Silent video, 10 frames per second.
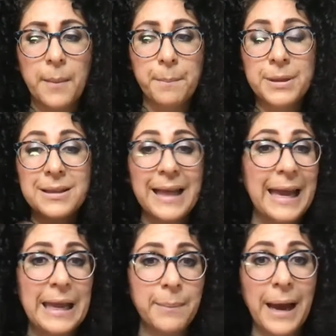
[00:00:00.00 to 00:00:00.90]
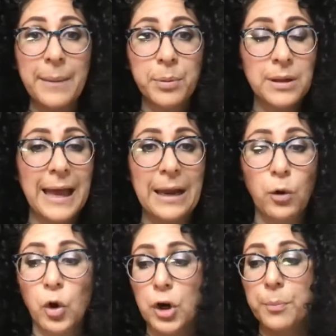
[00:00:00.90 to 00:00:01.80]
play by play
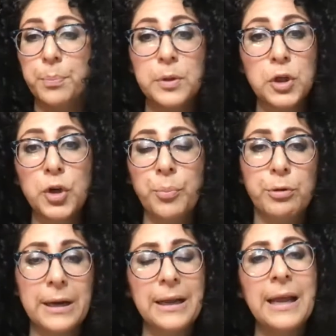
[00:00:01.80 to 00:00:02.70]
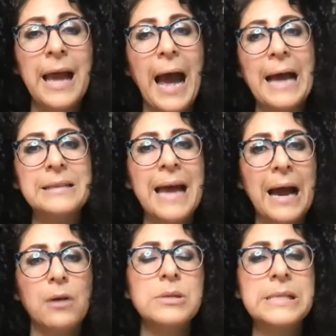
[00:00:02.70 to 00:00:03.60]
or a blueprint on
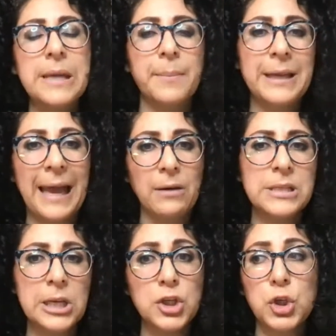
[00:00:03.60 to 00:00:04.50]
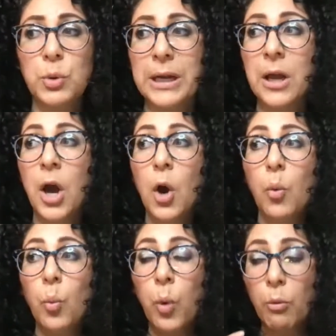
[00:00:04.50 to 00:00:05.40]
how somebody else can do it.
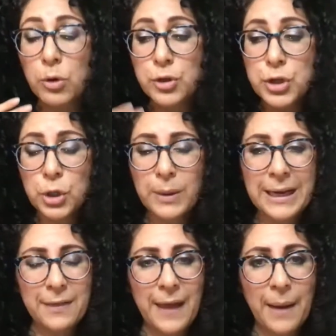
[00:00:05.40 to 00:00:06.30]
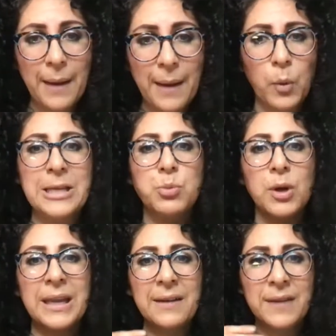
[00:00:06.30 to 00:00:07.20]
What we're doing at that point is we're
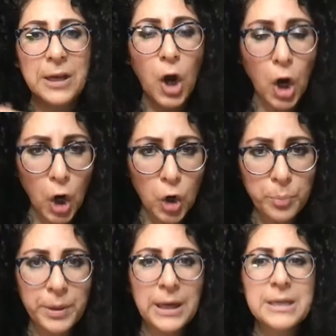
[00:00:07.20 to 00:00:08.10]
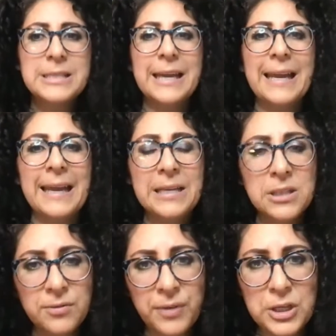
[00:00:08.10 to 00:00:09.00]
giving hope to
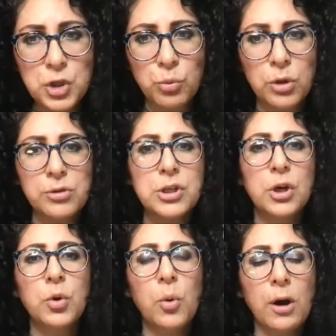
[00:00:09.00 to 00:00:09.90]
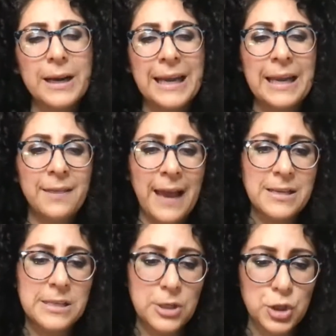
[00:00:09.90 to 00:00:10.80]
individuals who are in
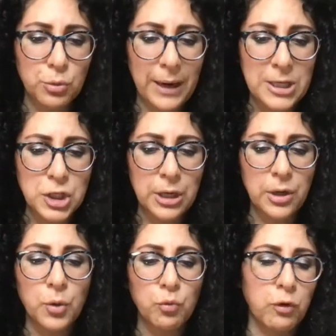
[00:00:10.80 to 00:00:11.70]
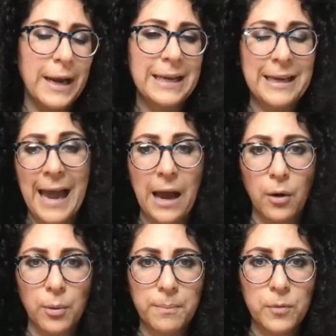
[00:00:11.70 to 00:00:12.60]
that situation right now.